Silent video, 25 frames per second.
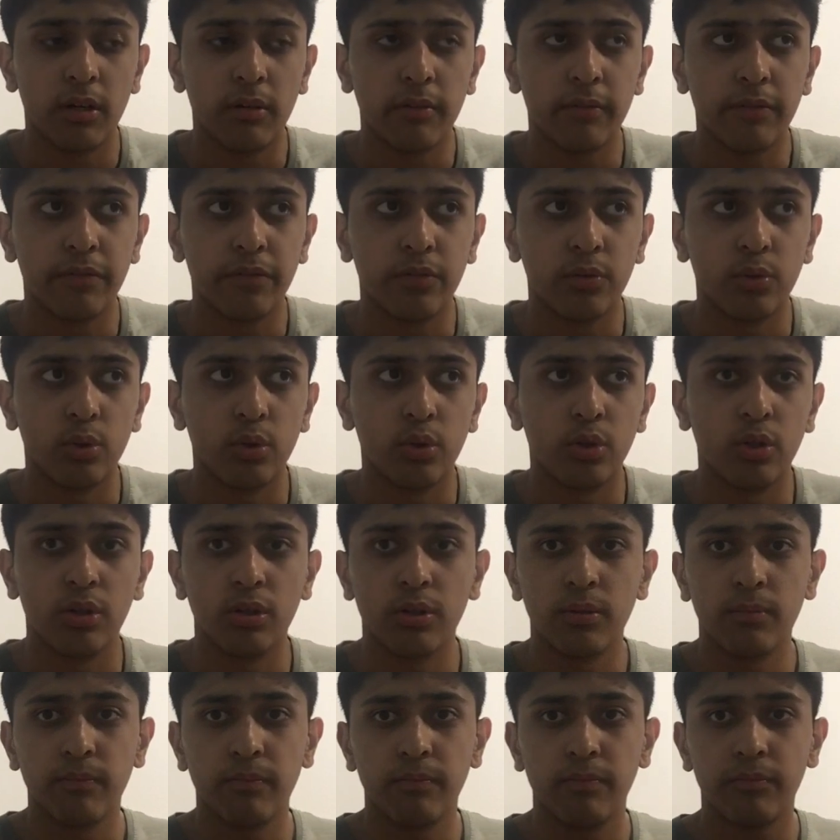
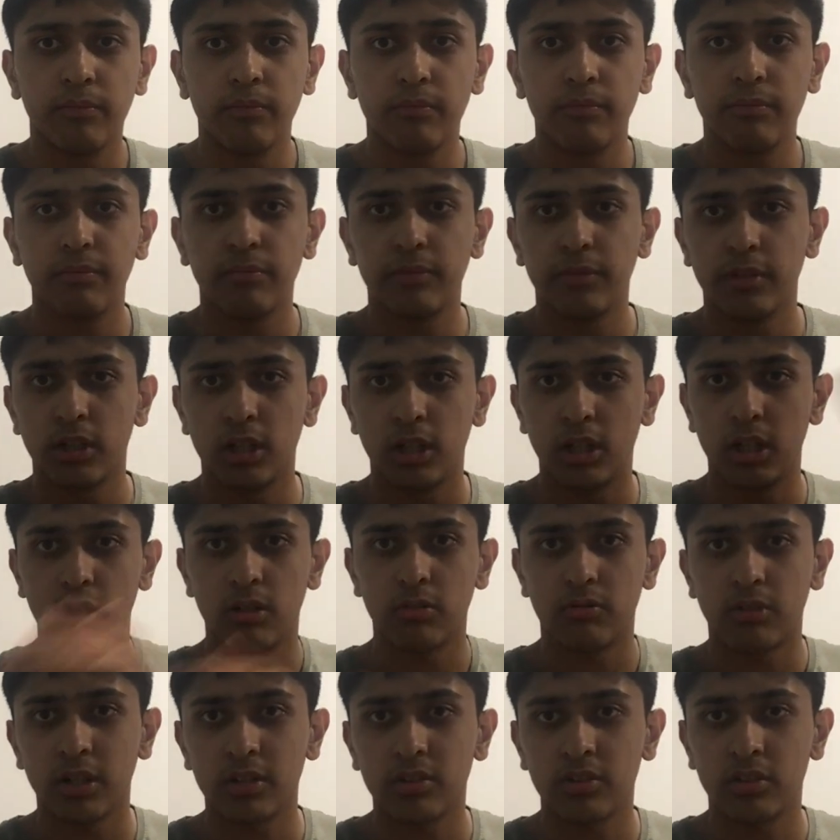for the
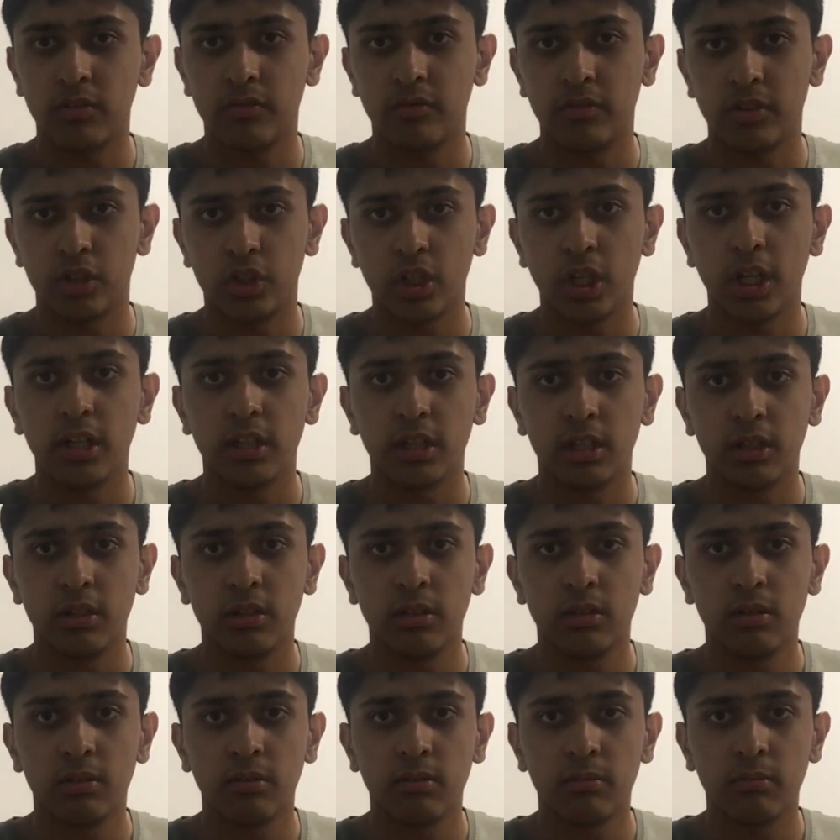rest of the journey,
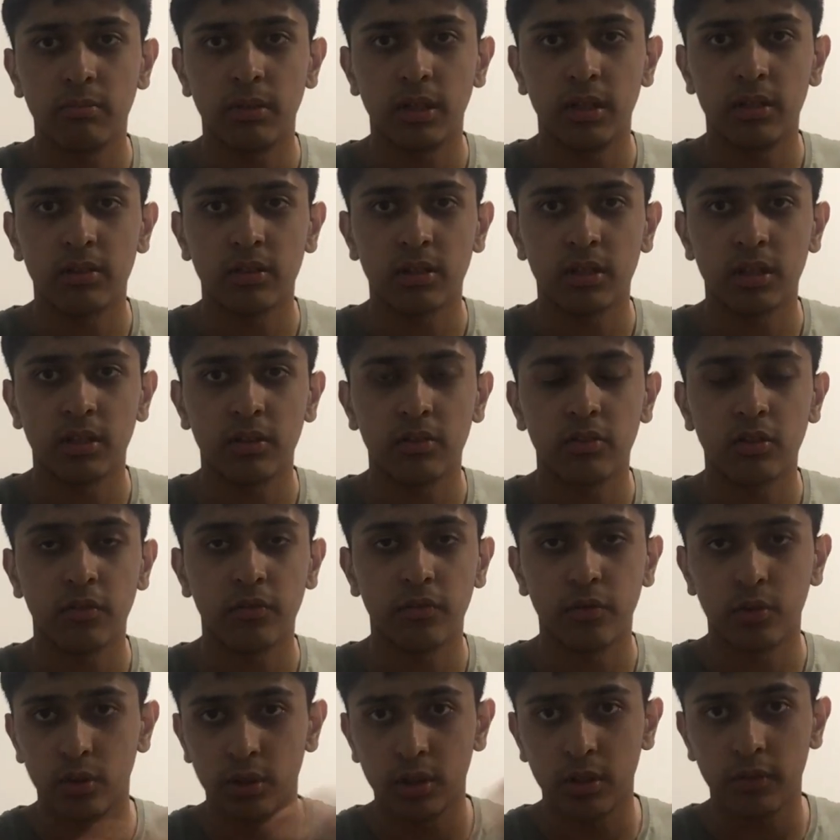basically. So
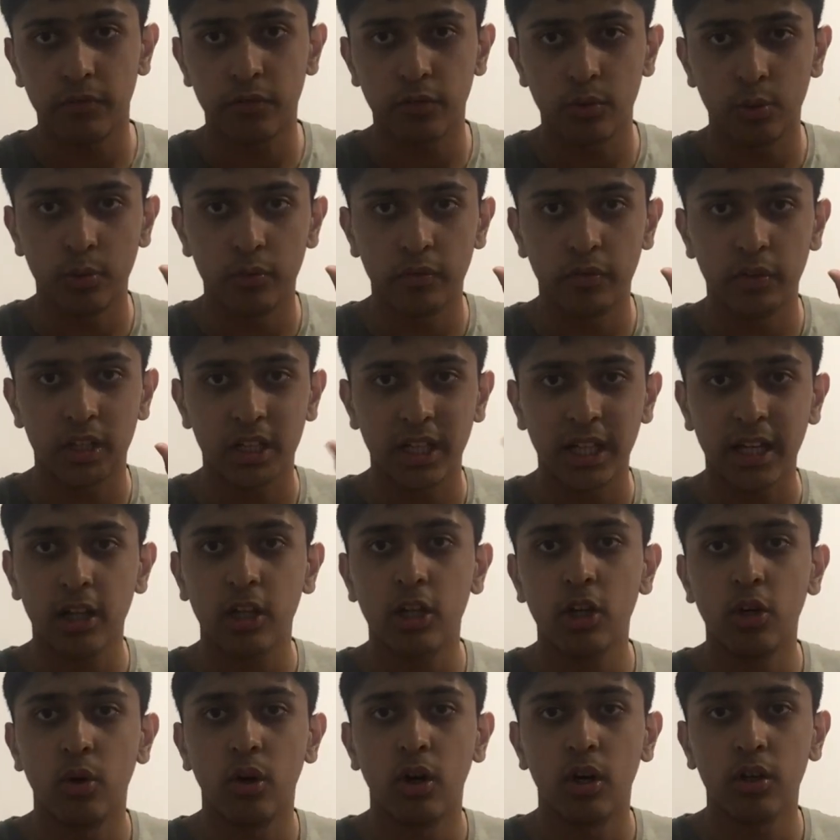for the
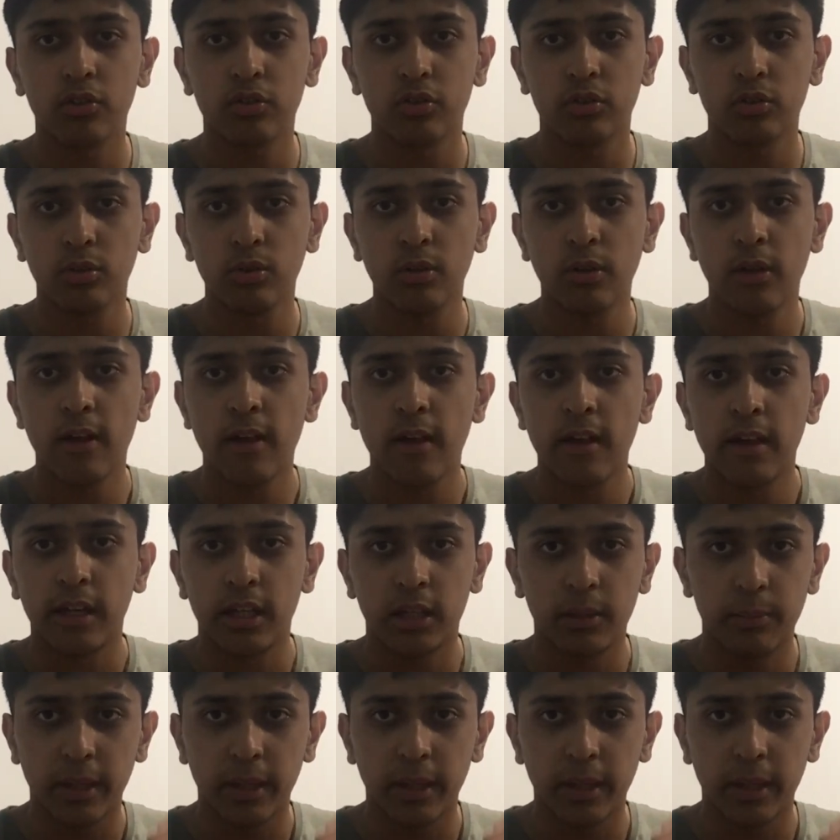Glencoe hostel, he